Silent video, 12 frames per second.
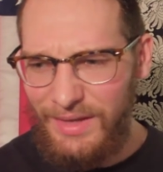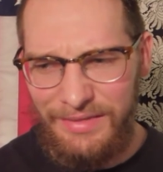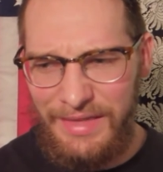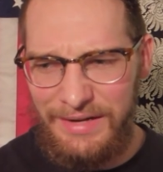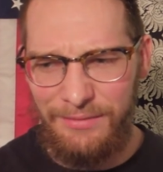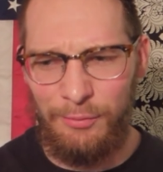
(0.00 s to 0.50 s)

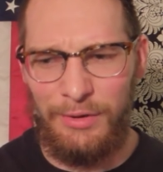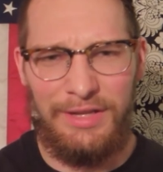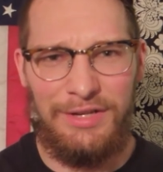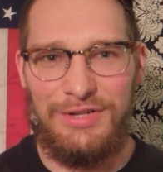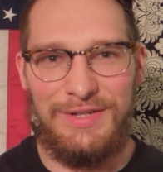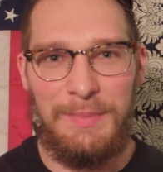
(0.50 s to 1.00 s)
that
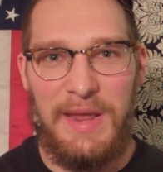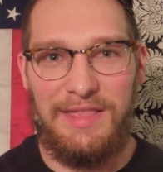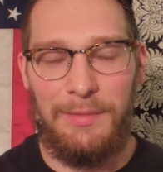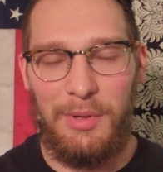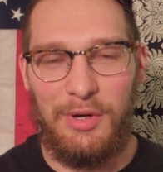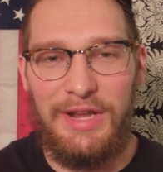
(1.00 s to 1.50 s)
really just
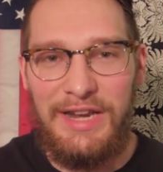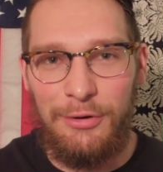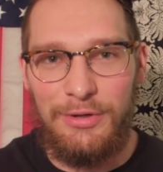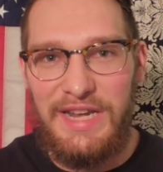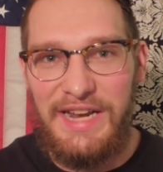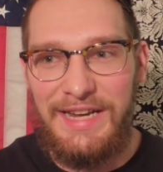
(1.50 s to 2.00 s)
make the book
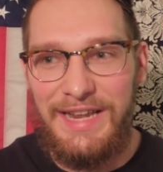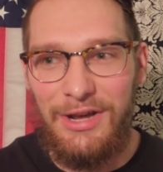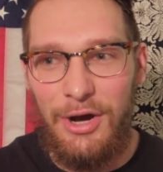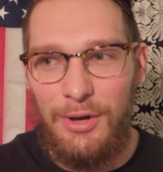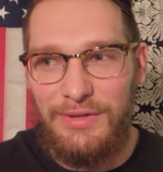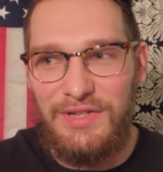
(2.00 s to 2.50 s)

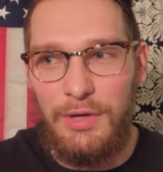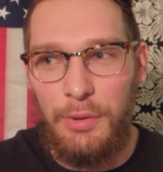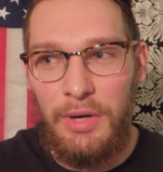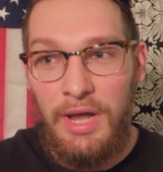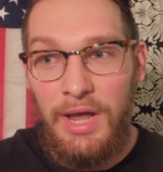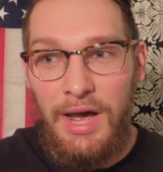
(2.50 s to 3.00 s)
entertaining.
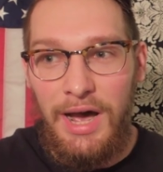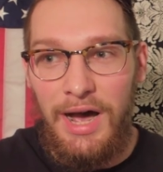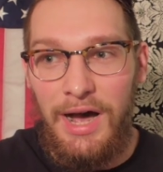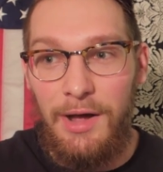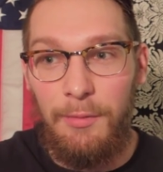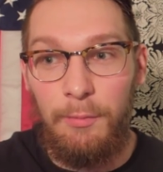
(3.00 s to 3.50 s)
Also,
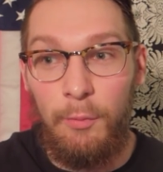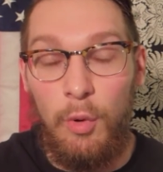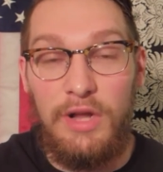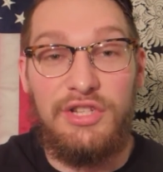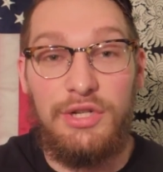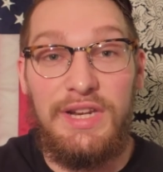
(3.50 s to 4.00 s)
um,
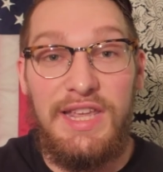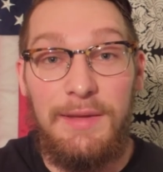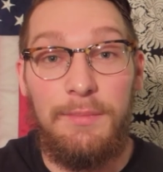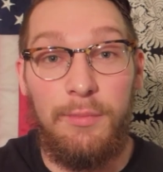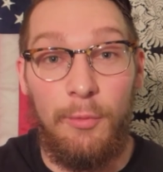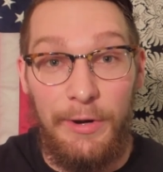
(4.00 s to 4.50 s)
wants you to
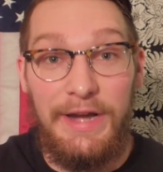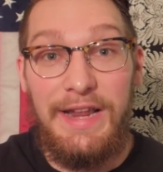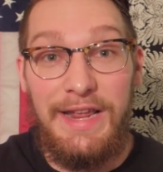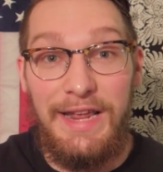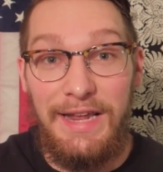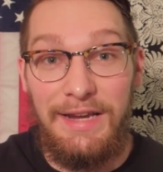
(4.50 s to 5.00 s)
keep
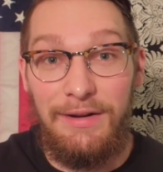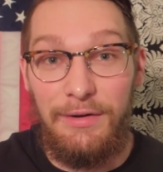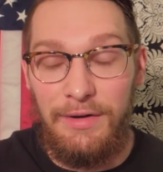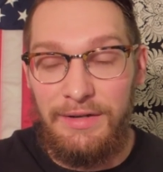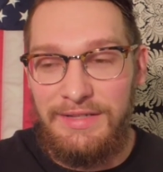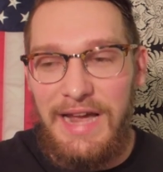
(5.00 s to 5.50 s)
reading
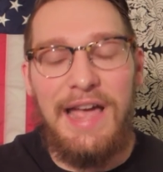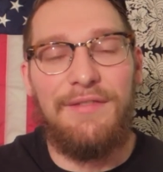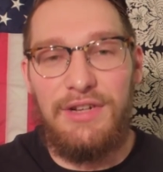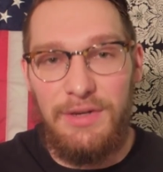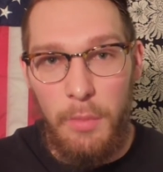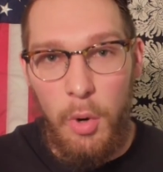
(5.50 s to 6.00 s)
and
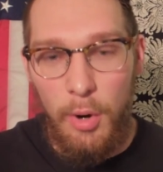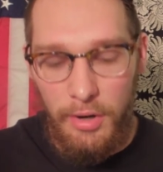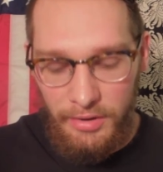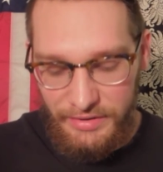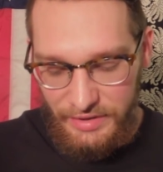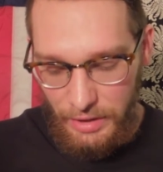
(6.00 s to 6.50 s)
dive into
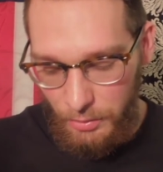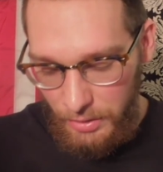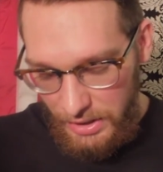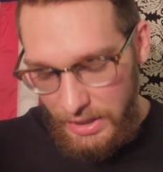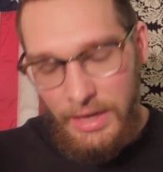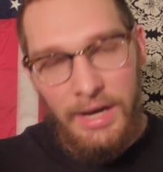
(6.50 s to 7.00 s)
more.
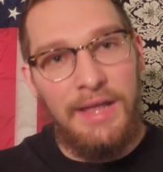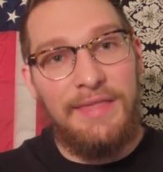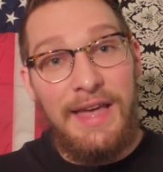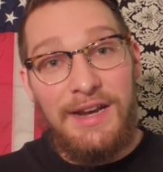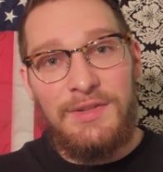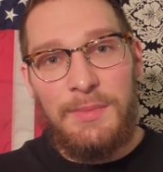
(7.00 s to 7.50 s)
So,
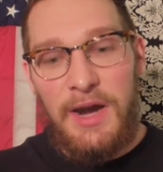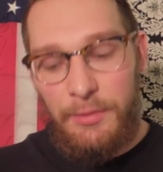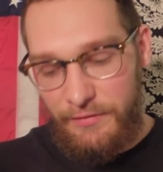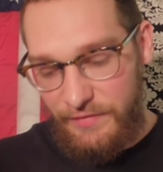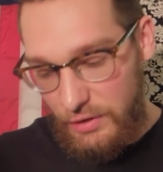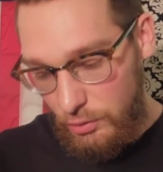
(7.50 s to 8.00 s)
that is my
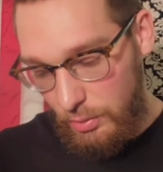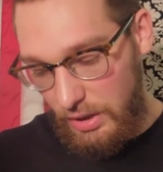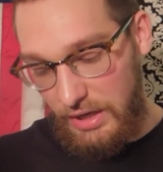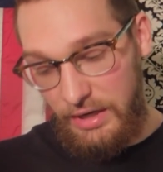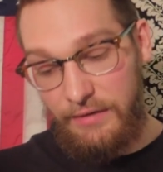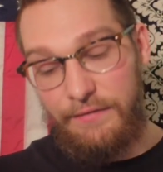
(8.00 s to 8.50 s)
review
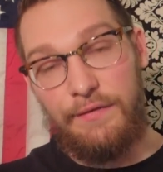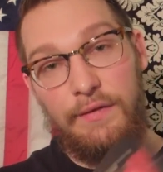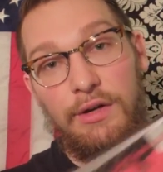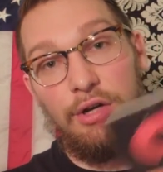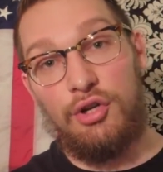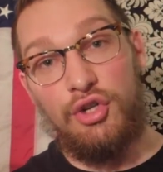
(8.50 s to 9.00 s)
of
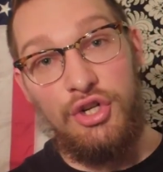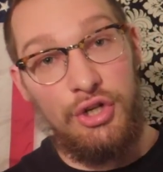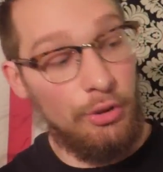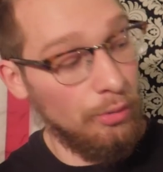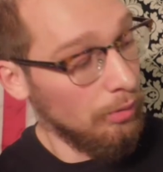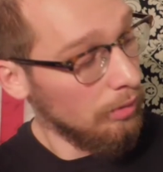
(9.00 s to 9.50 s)

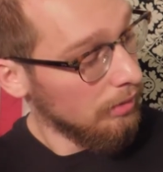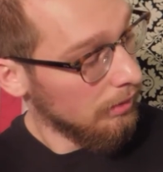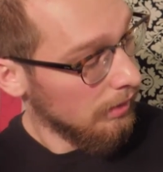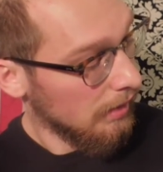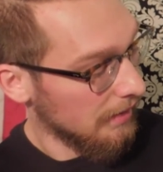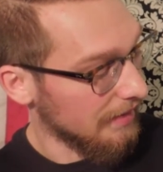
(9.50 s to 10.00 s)
Chew,
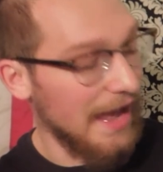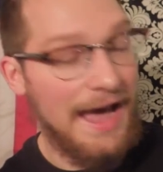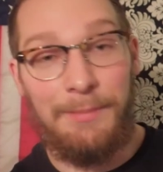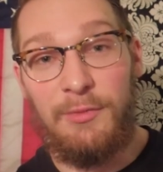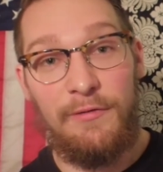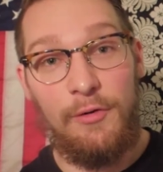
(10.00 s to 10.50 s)
the
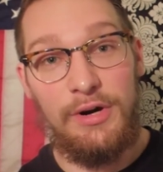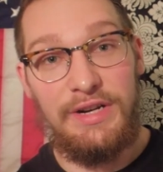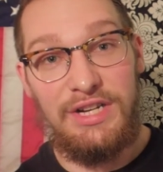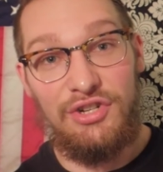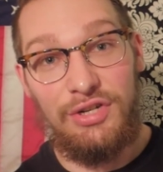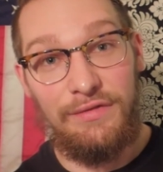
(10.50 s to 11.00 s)
Omnivore
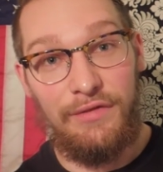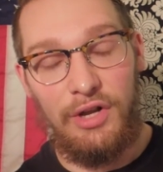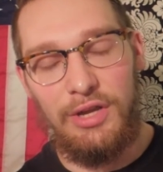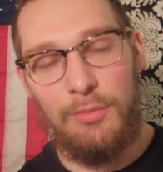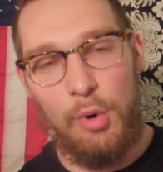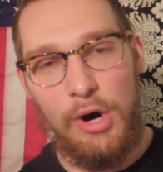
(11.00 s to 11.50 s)
Edition,
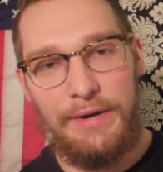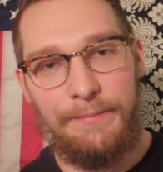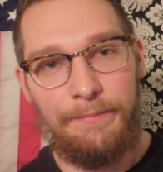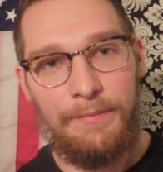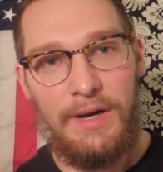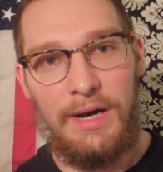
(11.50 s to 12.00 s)
Volume
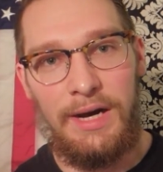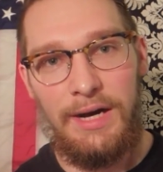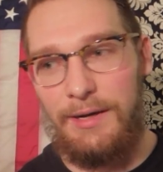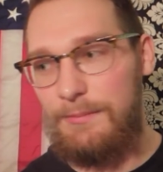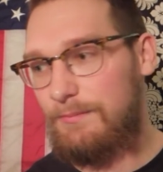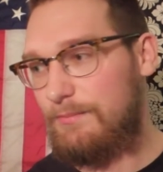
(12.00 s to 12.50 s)
1.
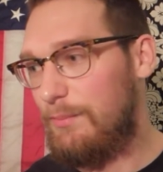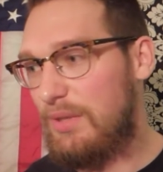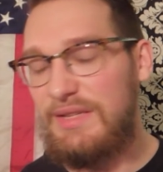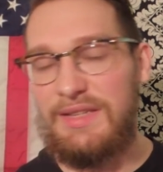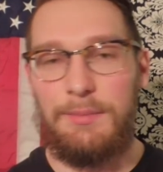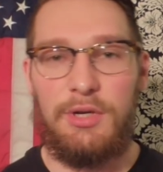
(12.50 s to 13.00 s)
Um,
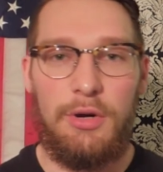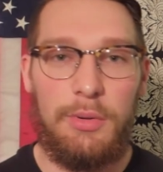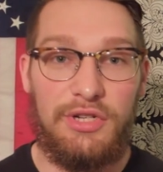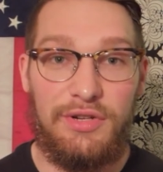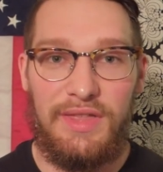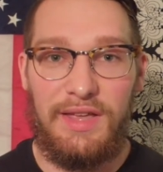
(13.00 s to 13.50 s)
please let me know
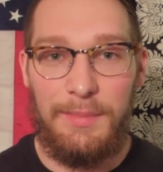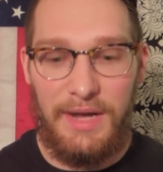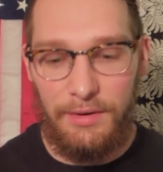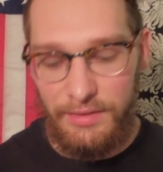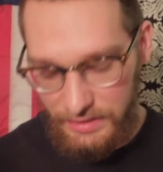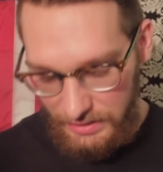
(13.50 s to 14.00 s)
what you think
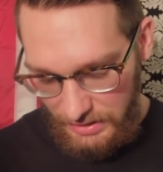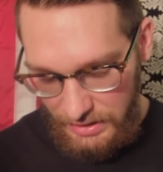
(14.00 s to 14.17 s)
about